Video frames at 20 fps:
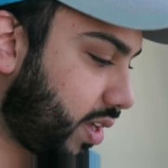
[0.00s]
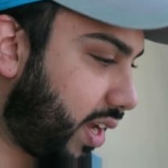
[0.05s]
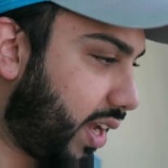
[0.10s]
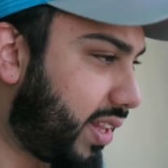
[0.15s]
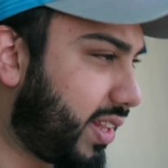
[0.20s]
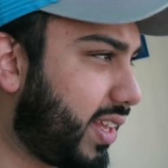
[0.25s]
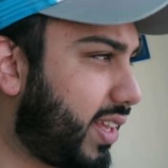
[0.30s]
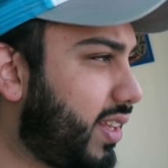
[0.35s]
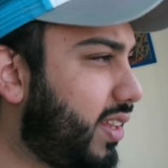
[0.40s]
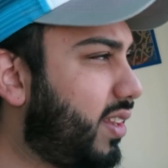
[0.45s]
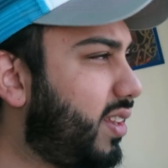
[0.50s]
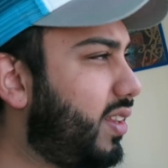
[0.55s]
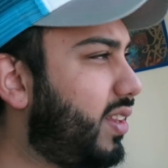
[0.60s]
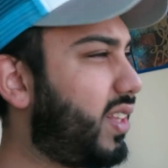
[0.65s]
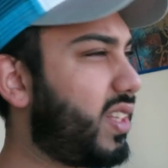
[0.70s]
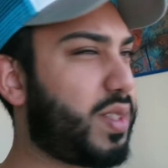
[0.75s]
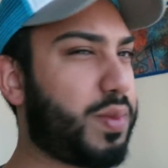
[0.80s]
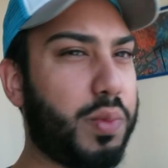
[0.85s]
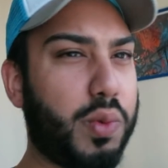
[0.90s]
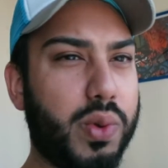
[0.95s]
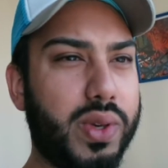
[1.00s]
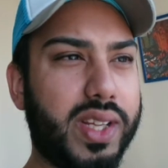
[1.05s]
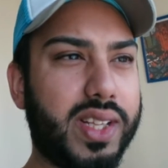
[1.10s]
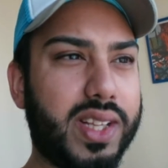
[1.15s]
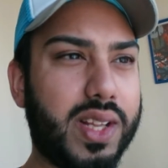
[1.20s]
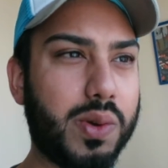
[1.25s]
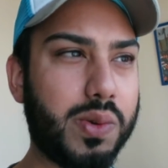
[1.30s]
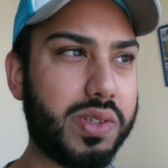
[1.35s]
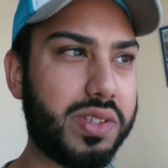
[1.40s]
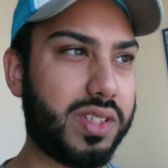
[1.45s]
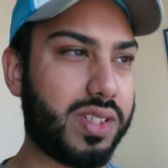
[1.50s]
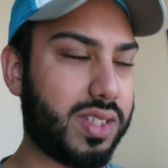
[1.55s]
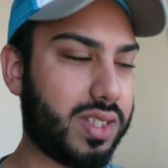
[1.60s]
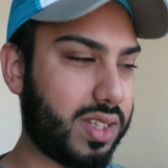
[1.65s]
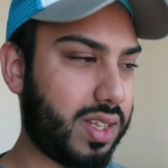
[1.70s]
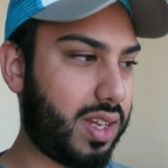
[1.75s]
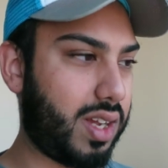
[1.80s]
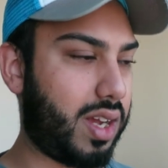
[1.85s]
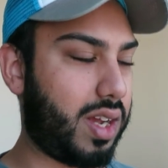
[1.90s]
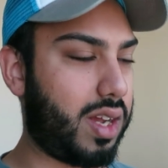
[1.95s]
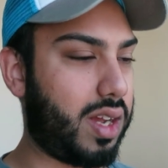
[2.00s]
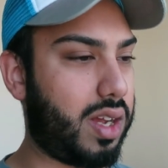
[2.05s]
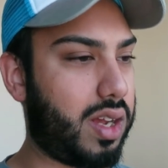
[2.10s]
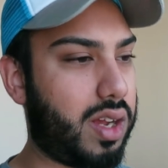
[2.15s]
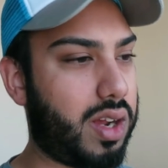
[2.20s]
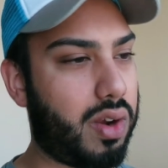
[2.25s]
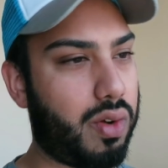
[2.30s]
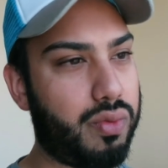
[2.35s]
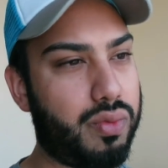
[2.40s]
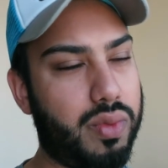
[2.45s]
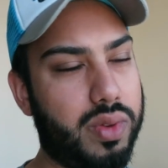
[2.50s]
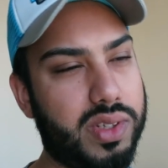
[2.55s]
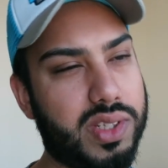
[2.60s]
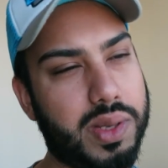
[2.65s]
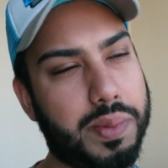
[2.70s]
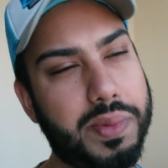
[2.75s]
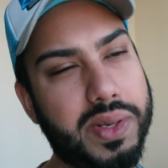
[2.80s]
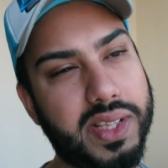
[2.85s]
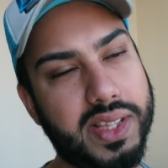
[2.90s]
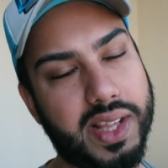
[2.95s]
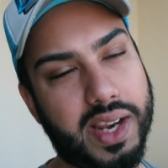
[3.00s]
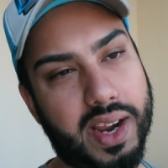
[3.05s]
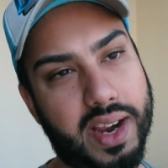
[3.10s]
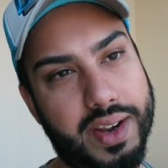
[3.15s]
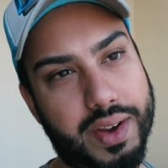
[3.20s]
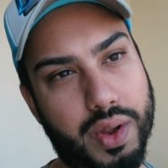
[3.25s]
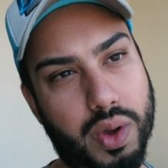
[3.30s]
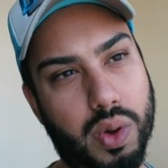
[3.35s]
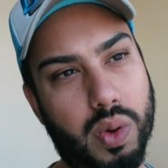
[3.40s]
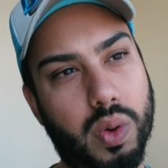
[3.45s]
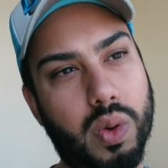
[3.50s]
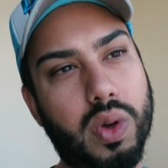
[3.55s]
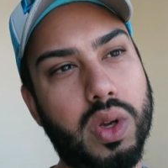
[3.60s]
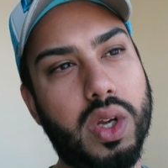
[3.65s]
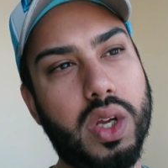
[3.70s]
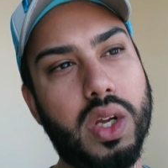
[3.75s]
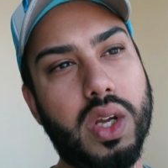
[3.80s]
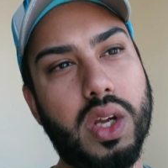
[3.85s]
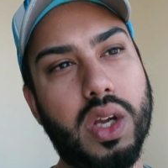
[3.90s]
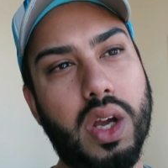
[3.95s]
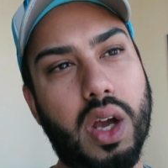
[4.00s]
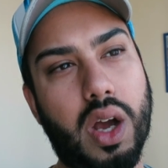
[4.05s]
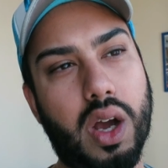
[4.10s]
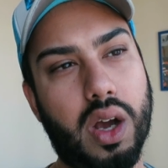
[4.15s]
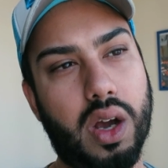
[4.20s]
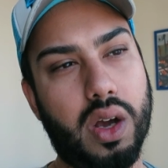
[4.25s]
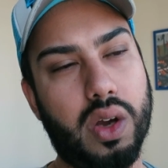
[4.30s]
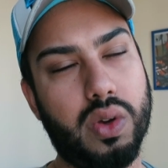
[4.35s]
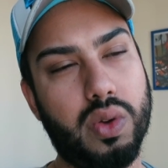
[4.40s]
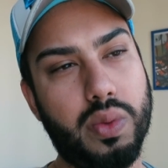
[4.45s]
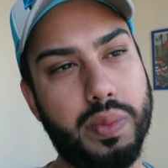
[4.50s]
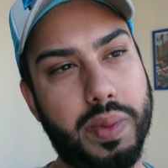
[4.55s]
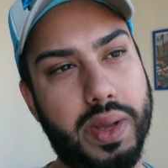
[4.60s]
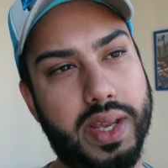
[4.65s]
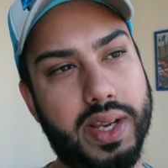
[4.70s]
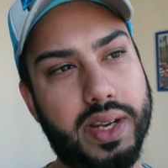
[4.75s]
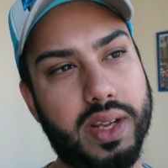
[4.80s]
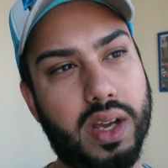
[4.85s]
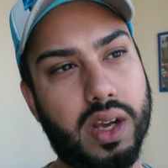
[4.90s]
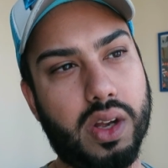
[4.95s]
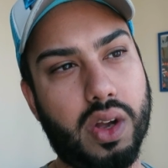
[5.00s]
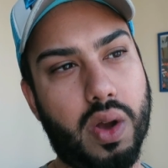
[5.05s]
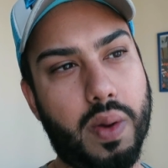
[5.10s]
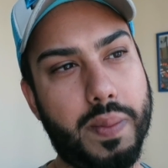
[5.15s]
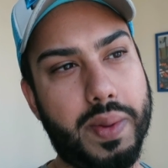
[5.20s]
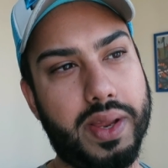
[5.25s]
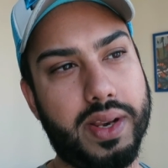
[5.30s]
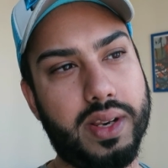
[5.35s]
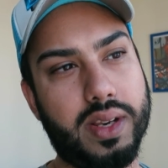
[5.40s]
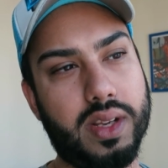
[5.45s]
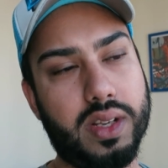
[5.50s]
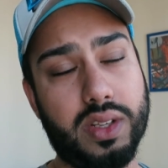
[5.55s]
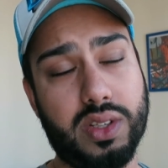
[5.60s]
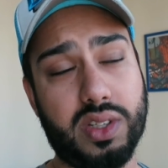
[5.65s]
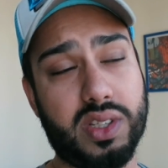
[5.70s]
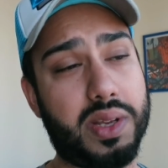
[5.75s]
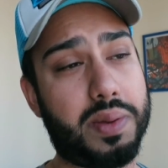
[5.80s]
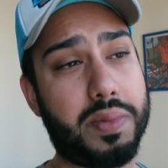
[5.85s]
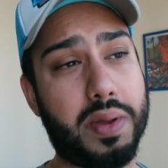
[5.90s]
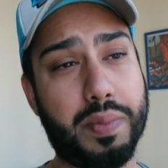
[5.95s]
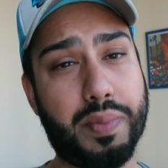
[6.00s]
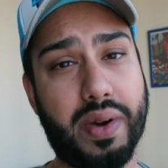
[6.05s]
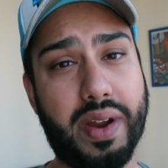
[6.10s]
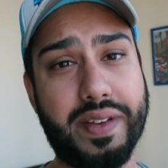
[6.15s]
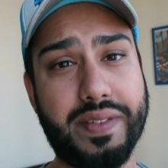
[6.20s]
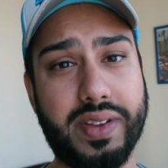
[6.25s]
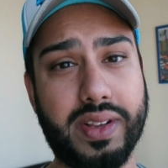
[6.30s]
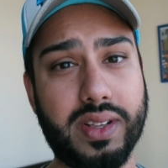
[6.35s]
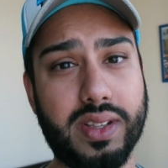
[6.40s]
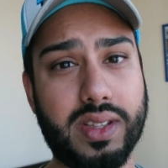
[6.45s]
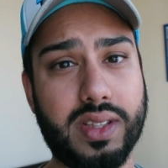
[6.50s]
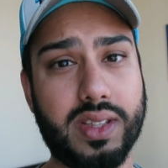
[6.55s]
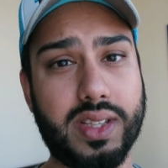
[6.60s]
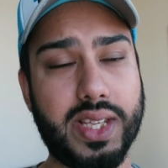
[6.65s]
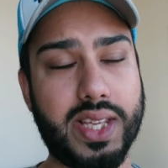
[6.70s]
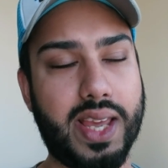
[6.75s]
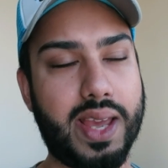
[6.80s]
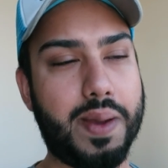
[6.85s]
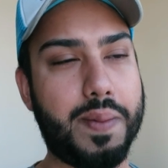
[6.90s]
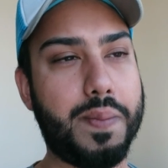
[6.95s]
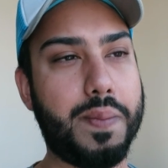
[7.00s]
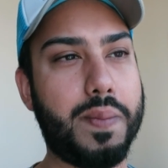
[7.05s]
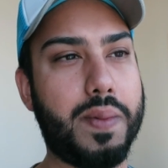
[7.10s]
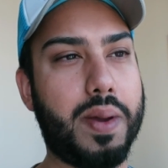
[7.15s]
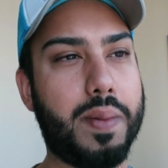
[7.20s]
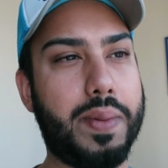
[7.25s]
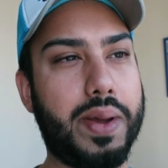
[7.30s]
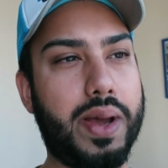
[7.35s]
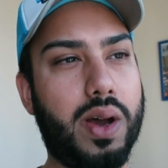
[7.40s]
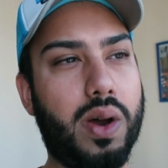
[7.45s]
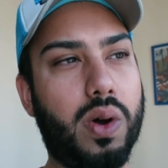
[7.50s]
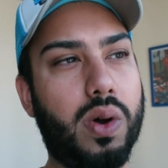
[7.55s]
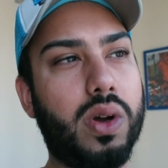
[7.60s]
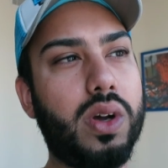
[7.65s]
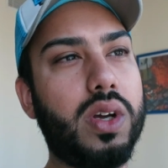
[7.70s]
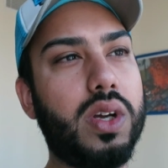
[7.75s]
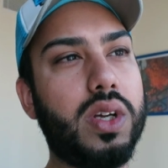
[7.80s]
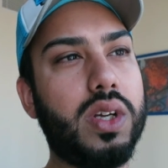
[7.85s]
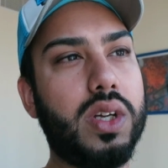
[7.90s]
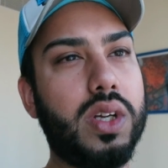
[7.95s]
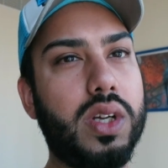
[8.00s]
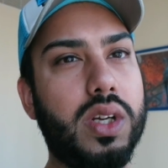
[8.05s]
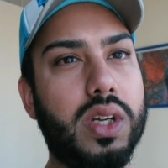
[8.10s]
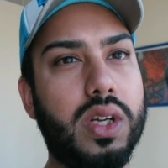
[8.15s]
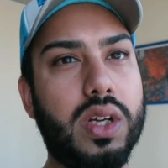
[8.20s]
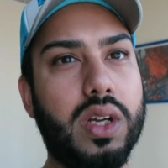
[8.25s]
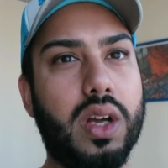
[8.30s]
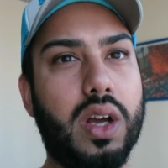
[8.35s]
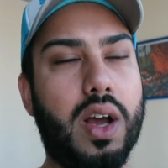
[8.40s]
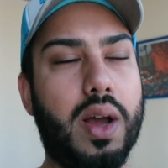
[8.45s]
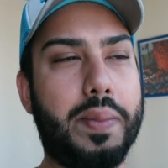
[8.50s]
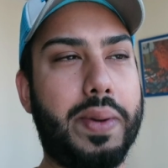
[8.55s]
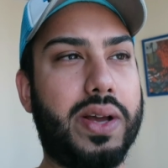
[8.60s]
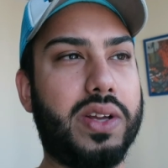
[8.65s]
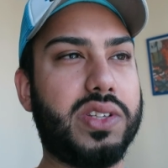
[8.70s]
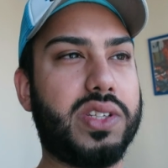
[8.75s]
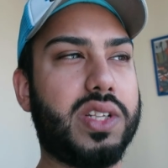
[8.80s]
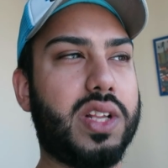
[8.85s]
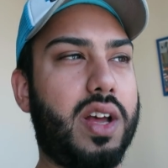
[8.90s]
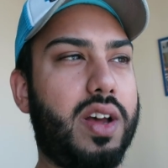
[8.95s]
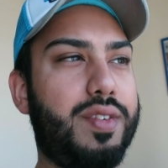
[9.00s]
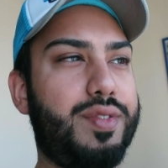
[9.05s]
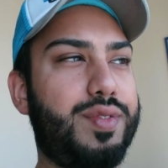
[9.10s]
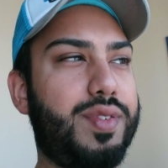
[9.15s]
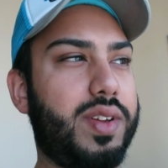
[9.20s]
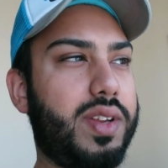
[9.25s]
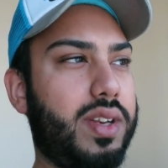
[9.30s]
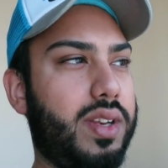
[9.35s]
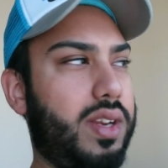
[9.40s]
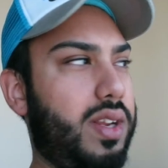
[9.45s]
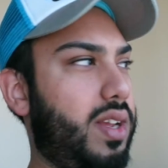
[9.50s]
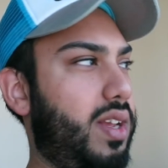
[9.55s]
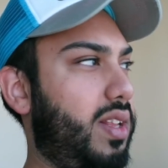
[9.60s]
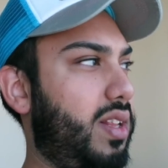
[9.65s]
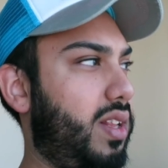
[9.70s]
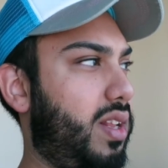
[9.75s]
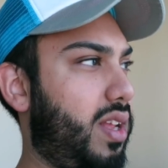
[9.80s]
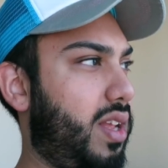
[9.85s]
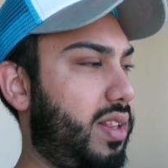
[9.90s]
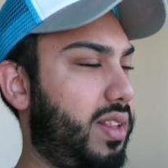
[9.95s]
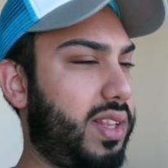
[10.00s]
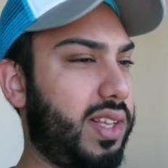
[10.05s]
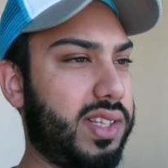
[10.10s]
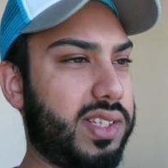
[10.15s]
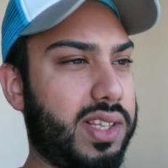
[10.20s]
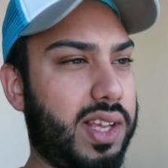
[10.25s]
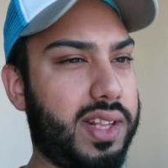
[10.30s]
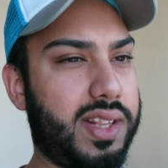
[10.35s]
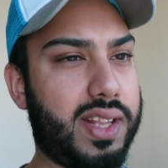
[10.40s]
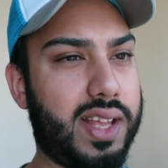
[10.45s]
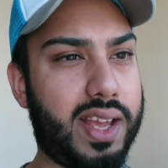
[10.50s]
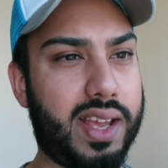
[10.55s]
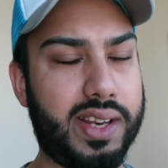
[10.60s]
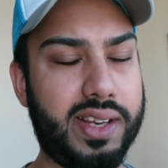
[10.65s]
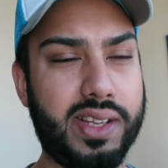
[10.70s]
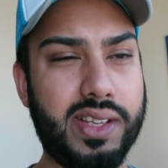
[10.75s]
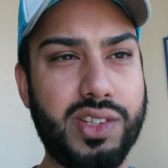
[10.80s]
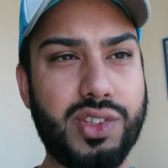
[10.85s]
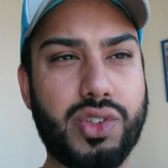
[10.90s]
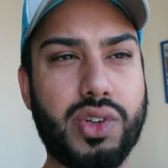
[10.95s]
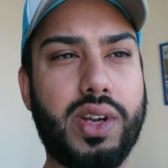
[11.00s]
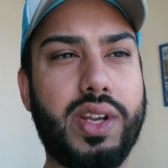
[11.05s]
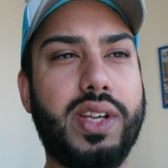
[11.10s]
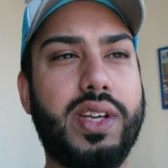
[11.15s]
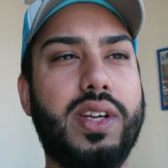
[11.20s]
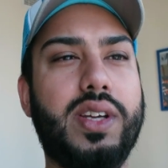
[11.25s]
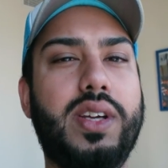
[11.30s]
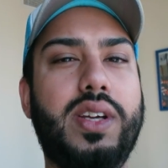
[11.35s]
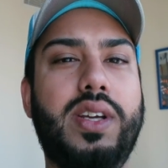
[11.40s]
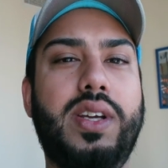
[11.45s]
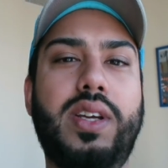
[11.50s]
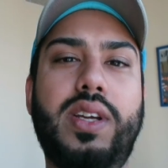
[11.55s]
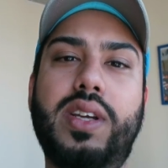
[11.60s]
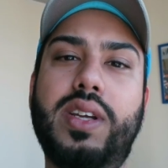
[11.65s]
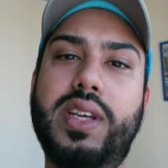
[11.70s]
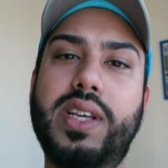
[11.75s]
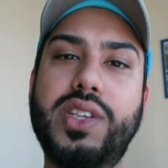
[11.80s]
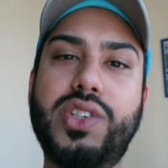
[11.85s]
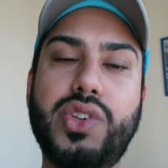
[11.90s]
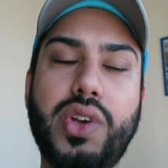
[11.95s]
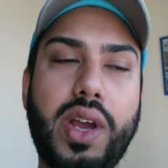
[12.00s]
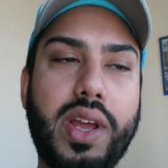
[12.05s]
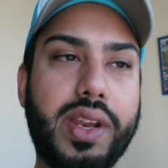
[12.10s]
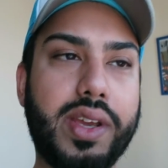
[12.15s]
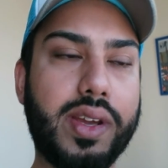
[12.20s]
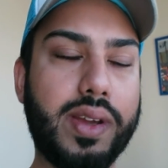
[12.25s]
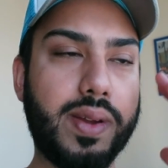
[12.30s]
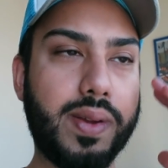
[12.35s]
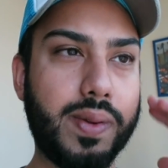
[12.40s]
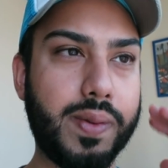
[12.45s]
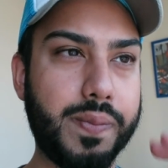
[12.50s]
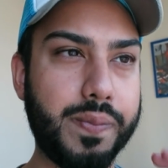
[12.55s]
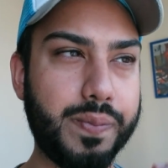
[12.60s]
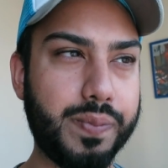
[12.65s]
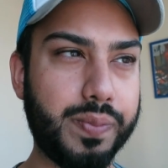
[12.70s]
And then this morning there was uh, somebody that I know uh, who made a comment, sent me a private DM about about stuff and, and, and things like that, and he's trying to he's trying to